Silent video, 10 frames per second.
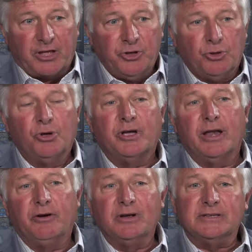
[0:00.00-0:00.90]
you look at
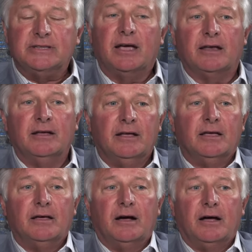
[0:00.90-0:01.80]
areas that
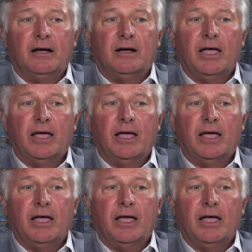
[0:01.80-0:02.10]
uh,